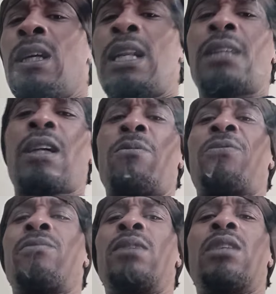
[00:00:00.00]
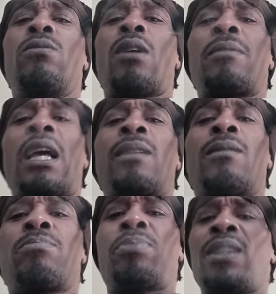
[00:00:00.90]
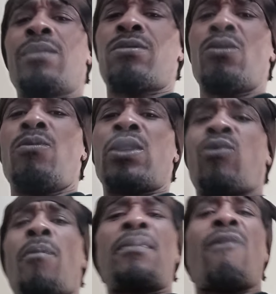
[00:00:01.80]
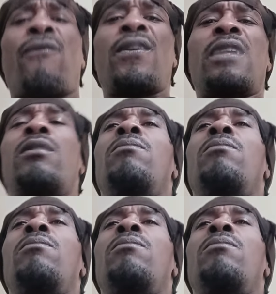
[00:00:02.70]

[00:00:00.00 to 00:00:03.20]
And that coming from me, you know, I'm not too much of a big fan